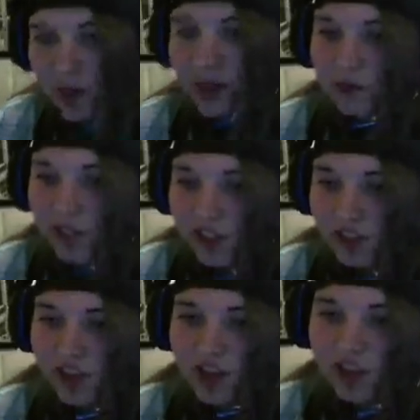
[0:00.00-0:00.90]
Please
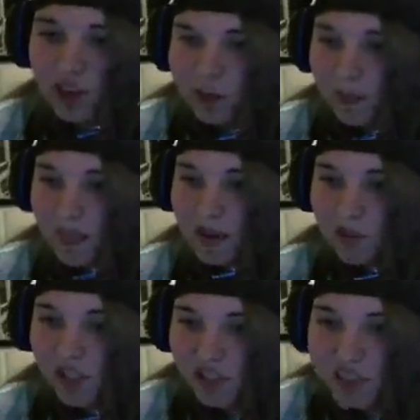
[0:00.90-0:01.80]
stand up.
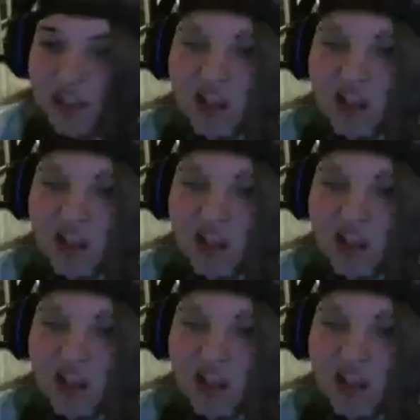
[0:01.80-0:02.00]
Please stand